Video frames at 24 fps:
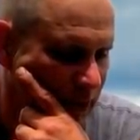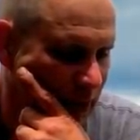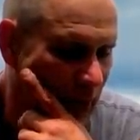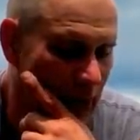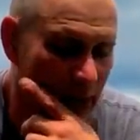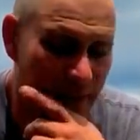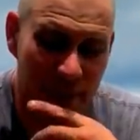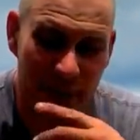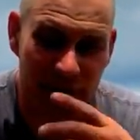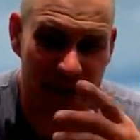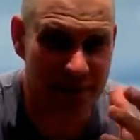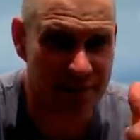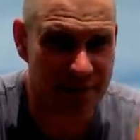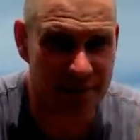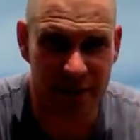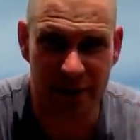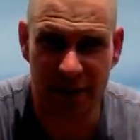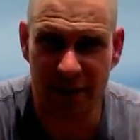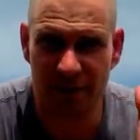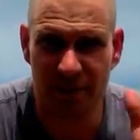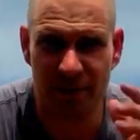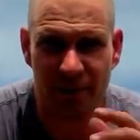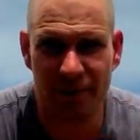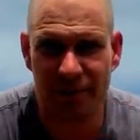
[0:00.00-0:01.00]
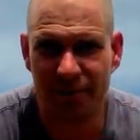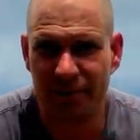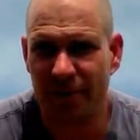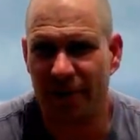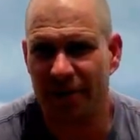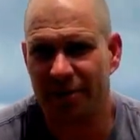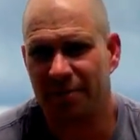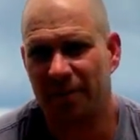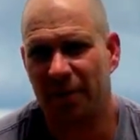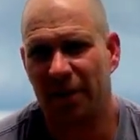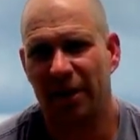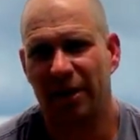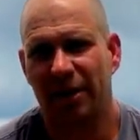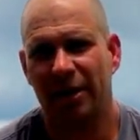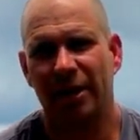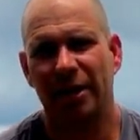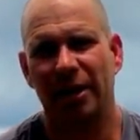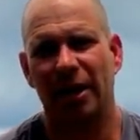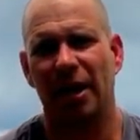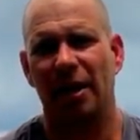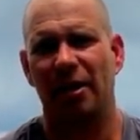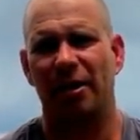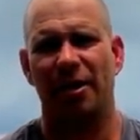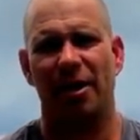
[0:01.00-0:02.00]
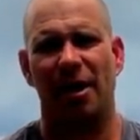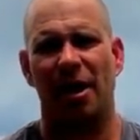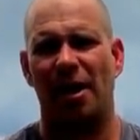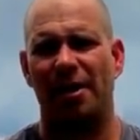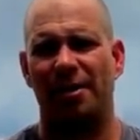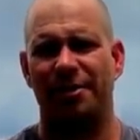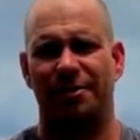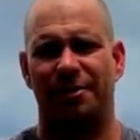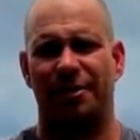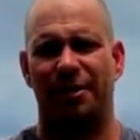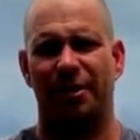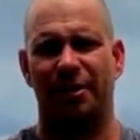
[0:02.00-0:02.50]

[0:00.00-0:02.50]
I basically, it ruined the rest of my day. I just